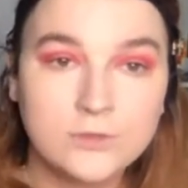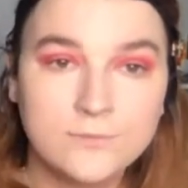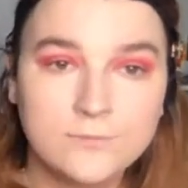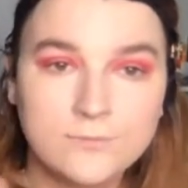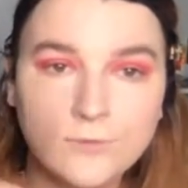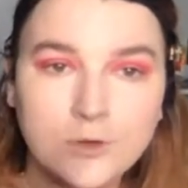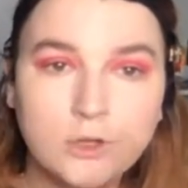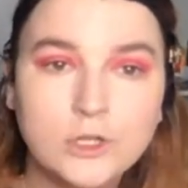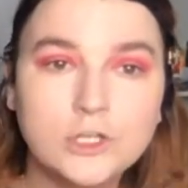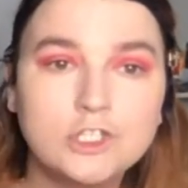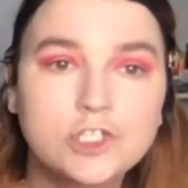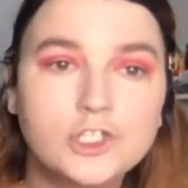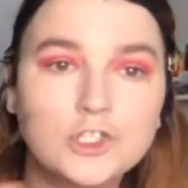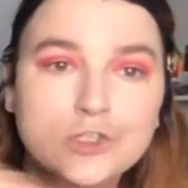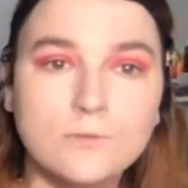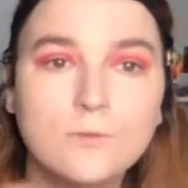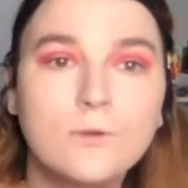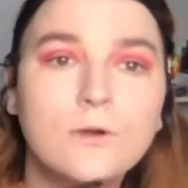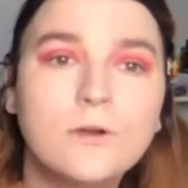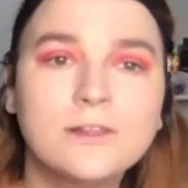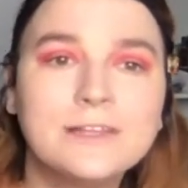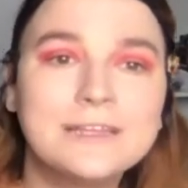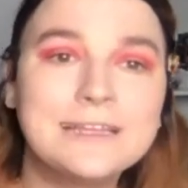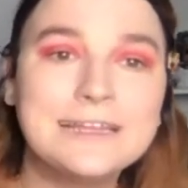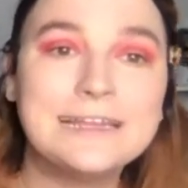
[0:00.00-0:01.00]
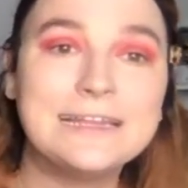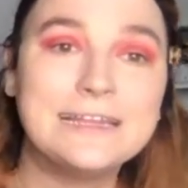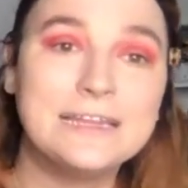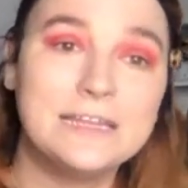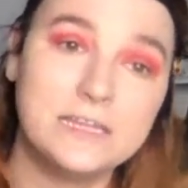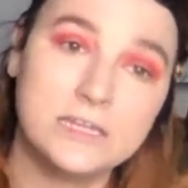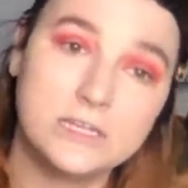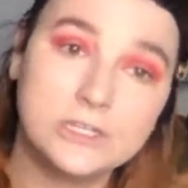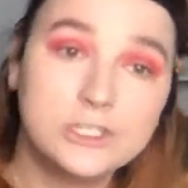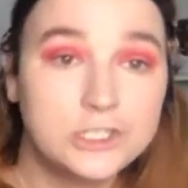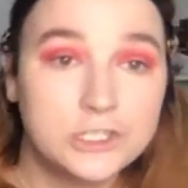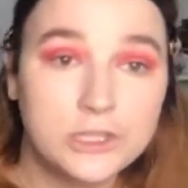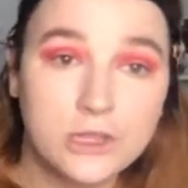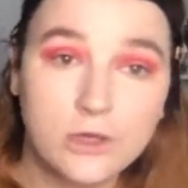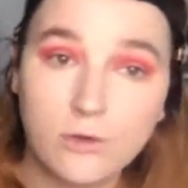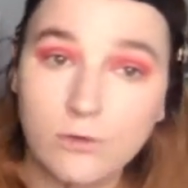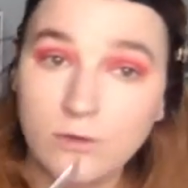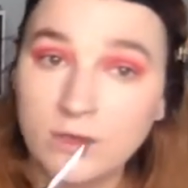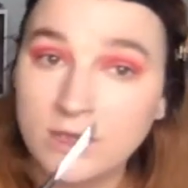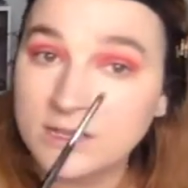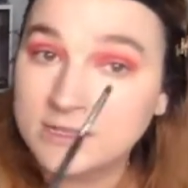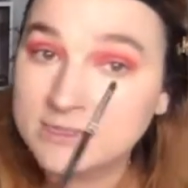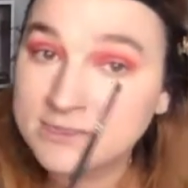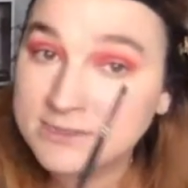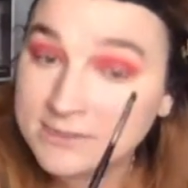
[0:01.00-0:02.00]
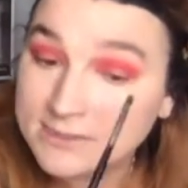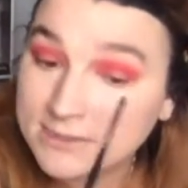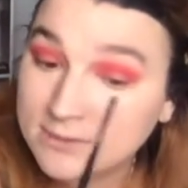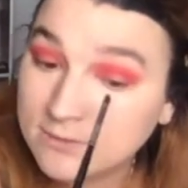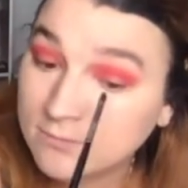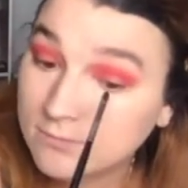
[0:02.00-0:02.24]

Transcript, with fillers: we're going to swirl it into the crease.